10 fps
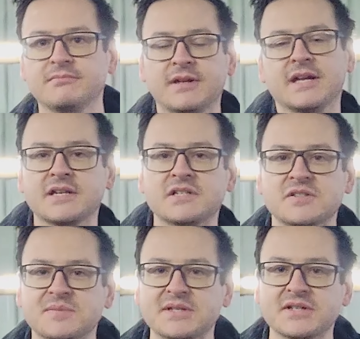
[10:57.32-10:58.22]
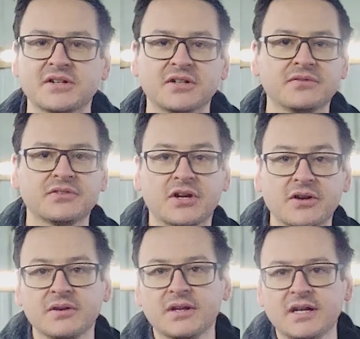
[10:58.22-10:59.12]
the ignition's been turned off.
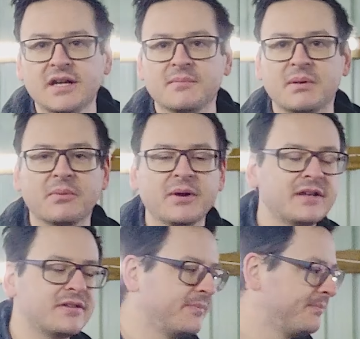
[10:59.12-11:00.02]
So a bit weird.